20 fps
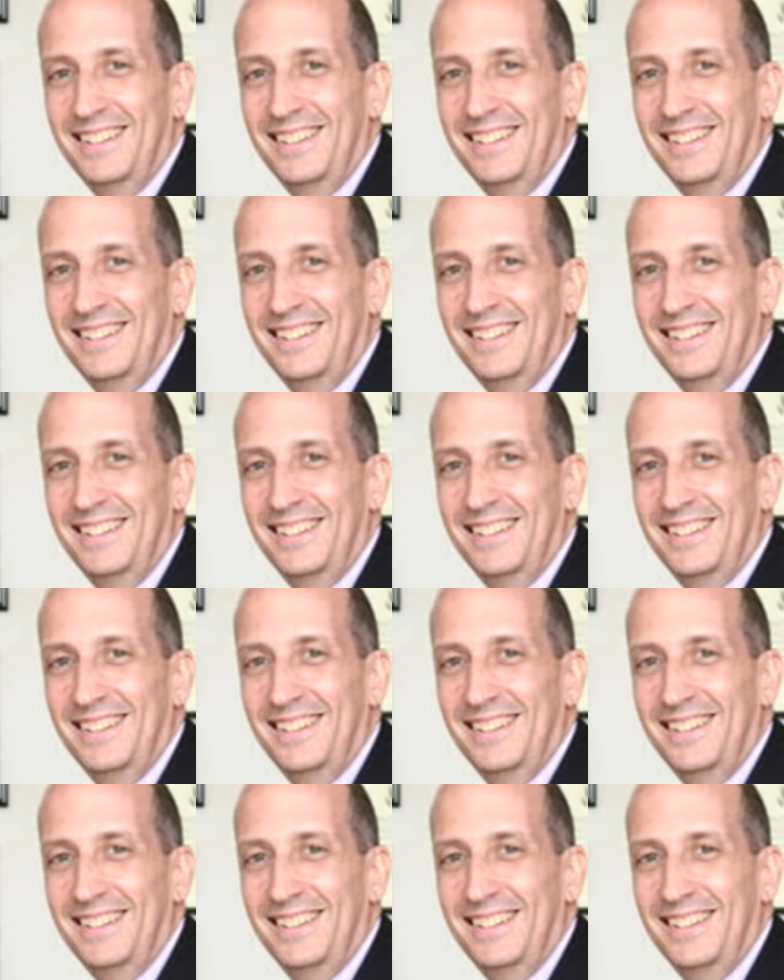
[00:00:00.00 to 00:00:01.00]

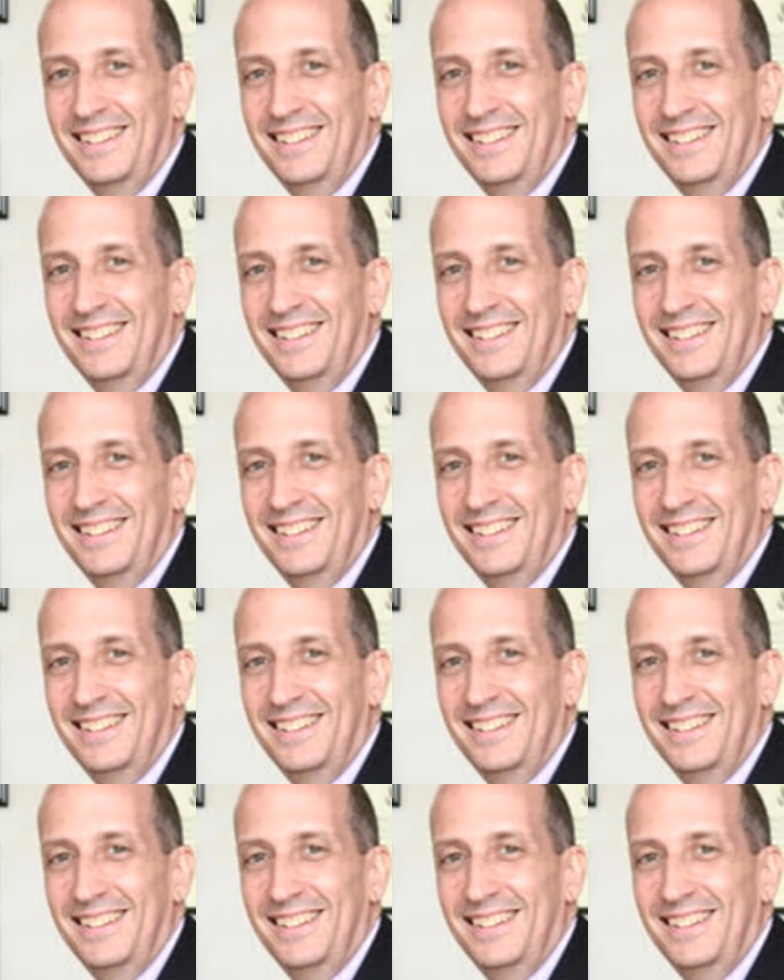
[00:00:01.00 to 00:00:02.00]

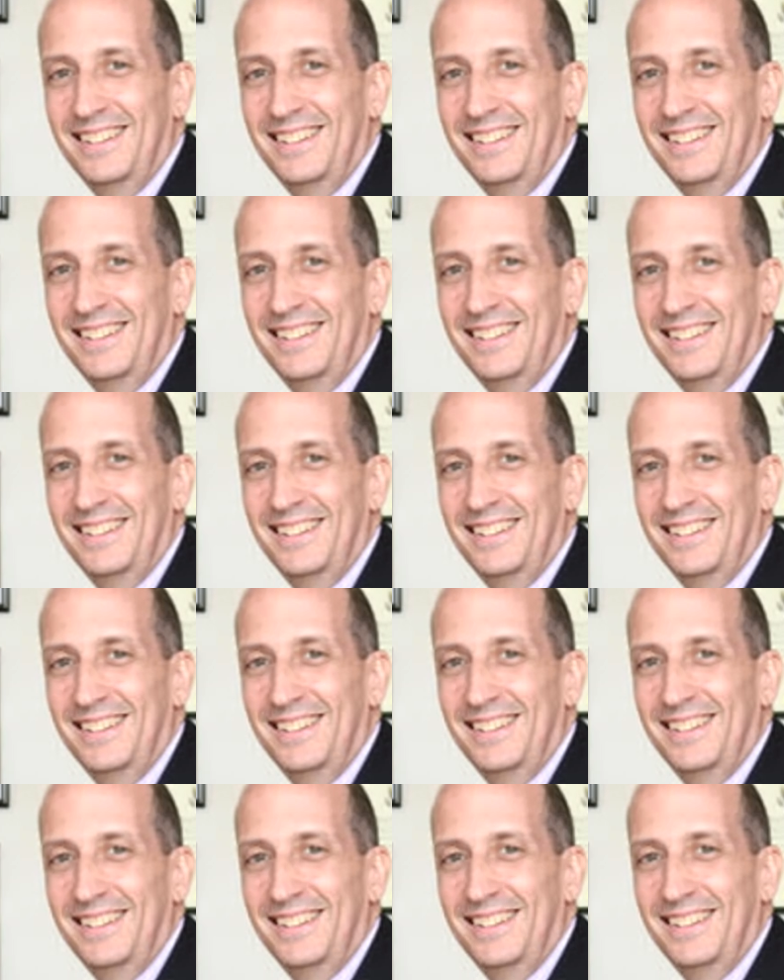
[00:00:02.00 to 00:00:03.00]

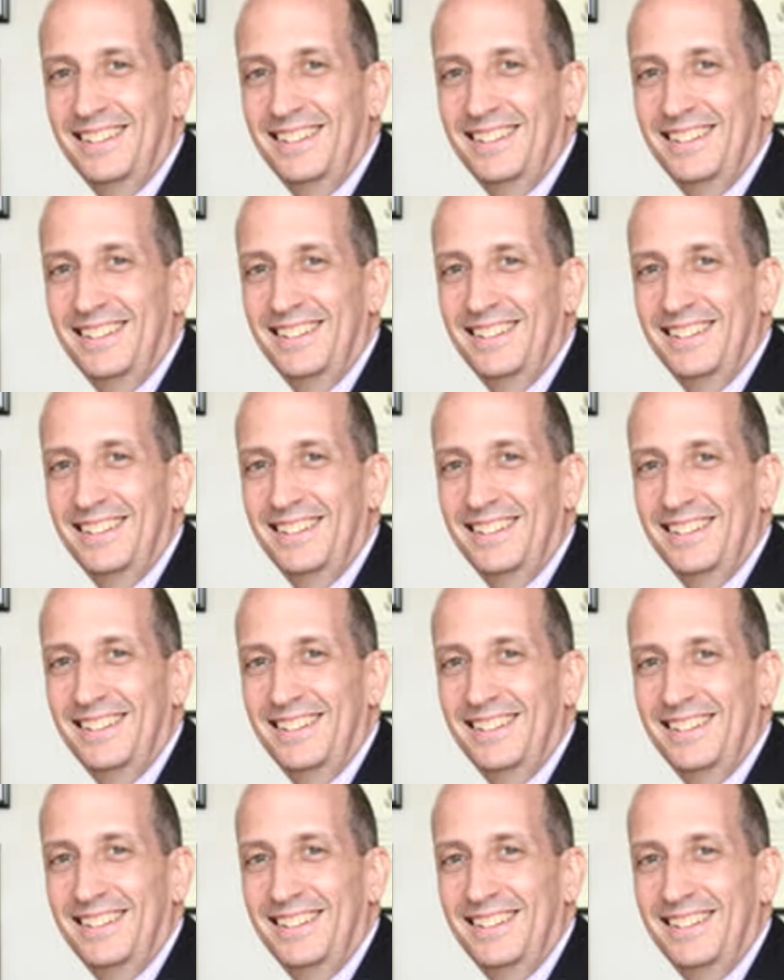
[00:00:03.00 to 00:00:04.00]

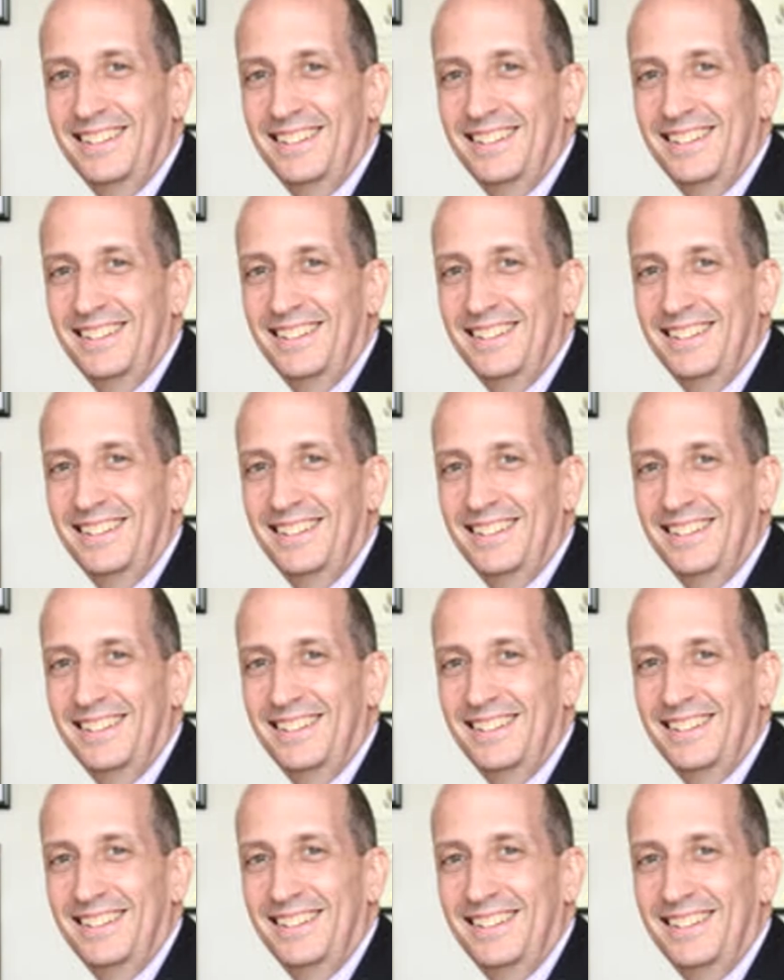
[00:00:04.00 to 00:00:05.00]

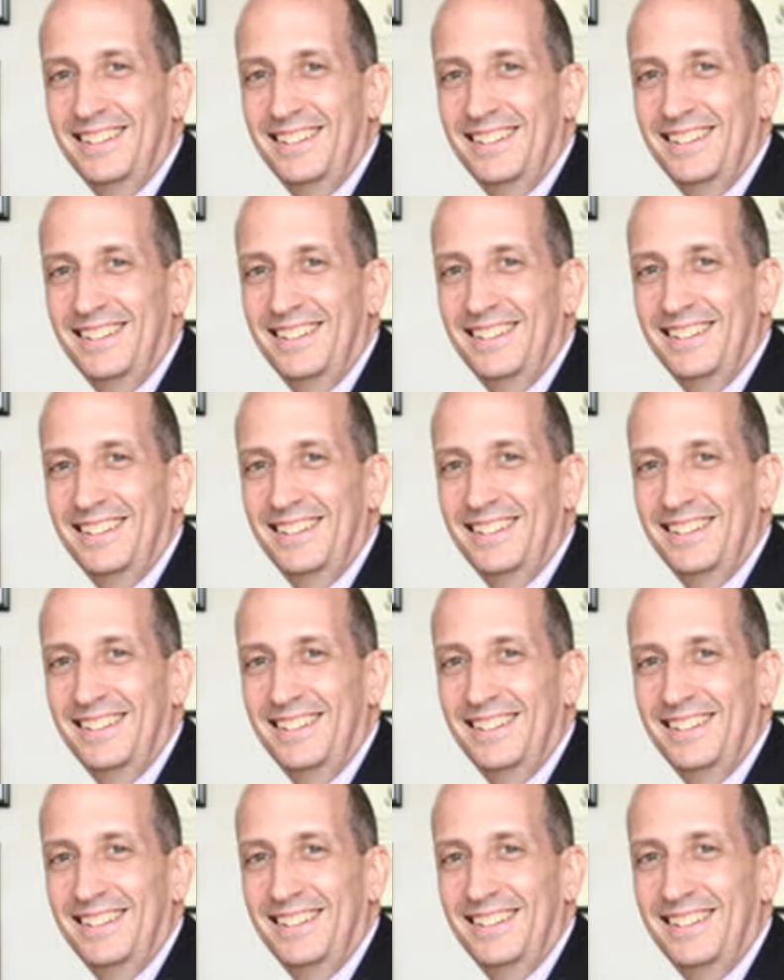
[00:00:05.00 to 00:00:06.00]

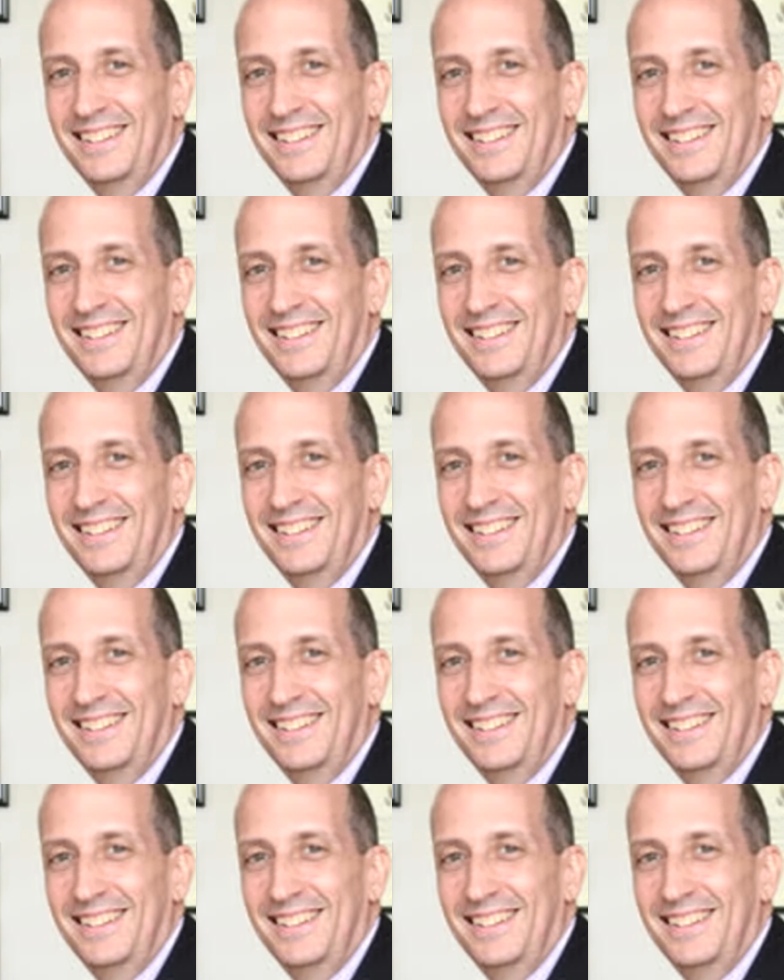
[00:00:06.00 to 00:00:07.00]

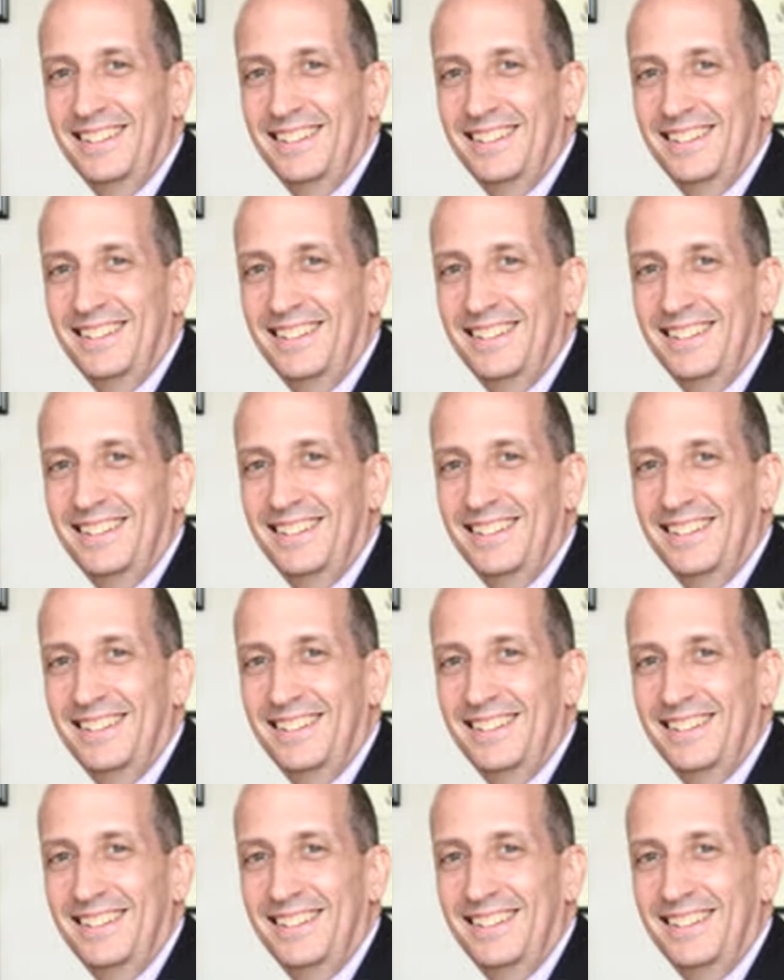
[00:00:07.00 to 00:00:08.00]
(silent)